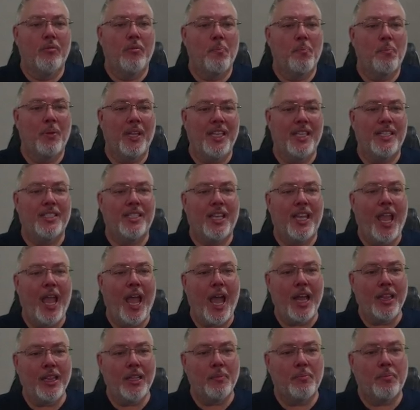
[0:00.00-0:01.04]
Please
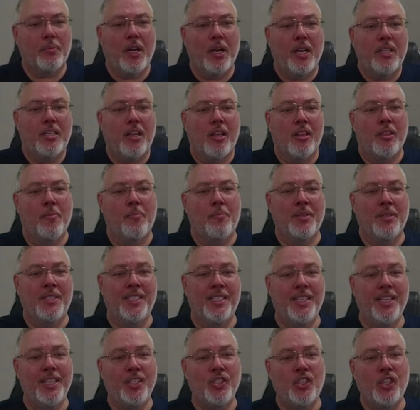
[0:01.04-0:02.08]
calibrate the
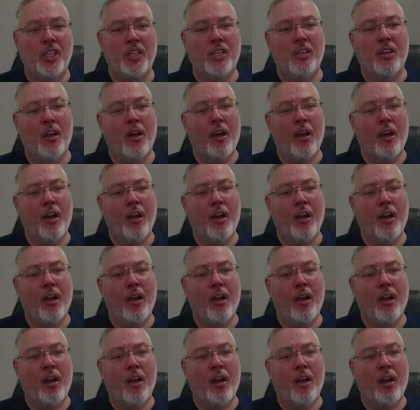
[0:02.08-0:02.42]
position